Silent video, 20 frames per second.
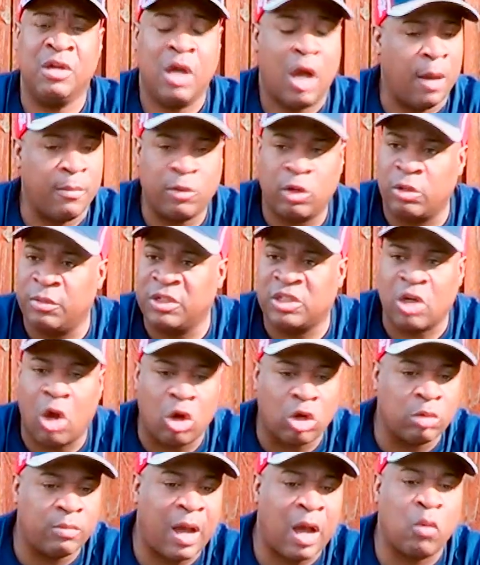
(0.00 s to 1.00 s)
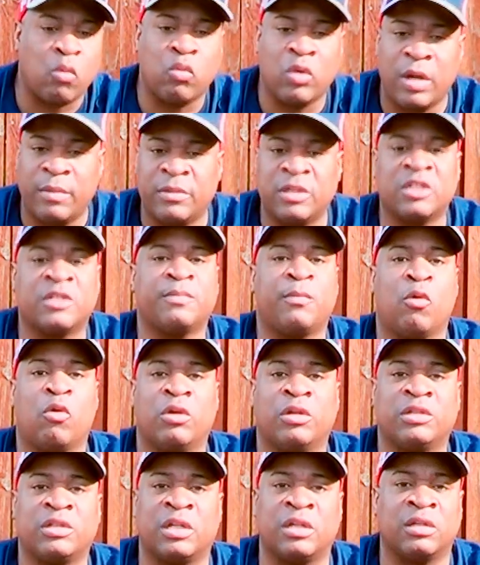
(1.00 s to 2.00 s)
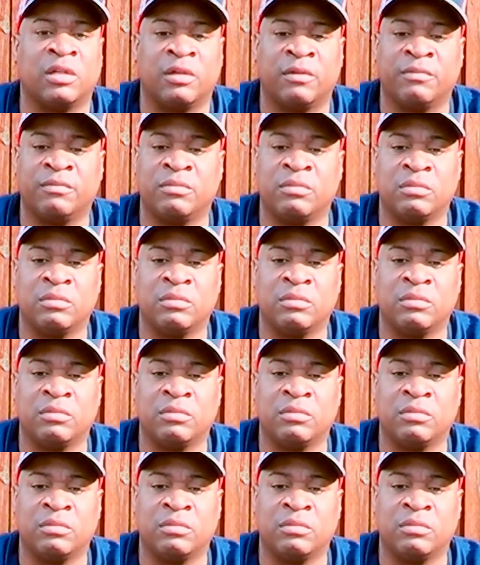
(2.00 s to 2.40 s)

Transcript: I'm going to be talking about women's sports and the